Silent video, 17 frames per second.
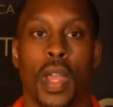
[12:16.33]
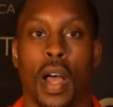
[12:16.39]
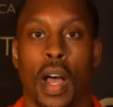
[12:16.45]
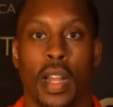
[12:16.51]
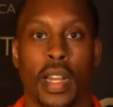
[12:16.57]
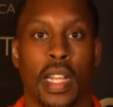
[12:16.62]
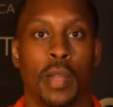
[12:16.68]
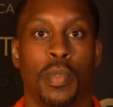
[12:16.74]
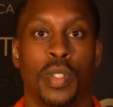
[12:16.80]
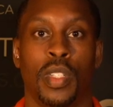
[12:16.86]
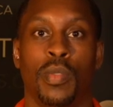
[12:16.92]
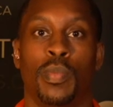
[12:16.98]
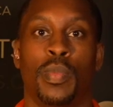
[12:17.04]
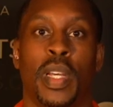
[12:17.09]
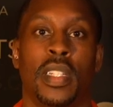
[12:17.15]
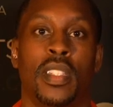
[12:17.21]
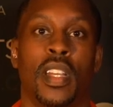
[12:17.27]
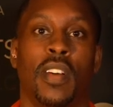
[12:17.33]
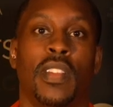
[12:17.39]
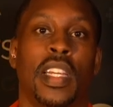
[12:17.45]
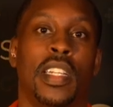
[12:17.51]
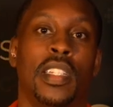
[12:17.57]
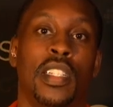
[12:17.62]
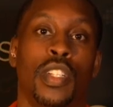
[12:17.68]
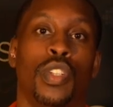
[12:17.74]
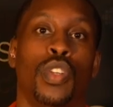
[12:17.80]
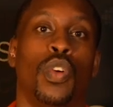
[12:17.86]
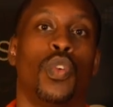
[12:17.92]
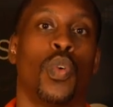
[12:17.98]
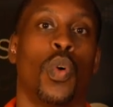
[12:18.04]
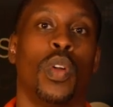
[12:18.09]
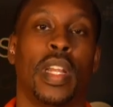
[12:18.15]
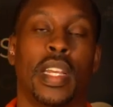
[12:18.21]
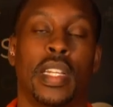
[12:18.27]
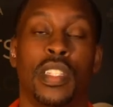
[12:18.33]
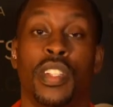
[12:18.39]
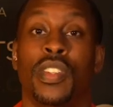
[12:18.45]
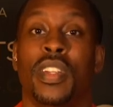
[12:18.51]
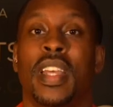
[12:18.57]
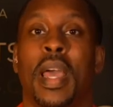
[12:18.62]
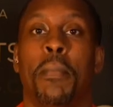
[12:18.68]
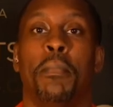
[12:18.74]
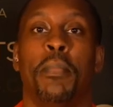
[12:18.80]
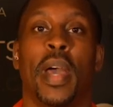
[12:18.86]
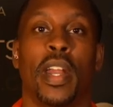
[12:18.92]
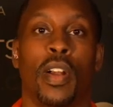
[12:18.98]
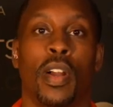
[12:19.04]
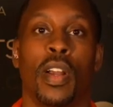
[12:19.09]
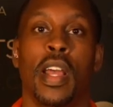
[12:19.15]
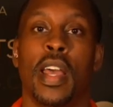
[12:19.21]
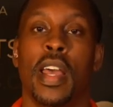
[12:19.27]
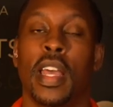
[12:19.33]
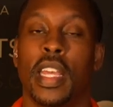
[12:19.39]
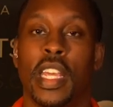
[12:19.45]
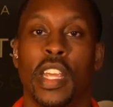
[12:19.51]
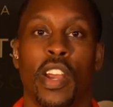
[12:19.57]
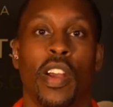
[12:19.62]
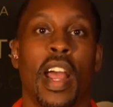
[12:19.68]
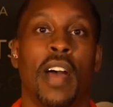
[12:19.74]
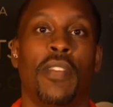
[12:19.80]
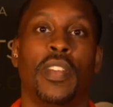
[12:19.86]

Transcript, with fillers: Uh, they continue to play tough, they continue to grow, and they continue to get better year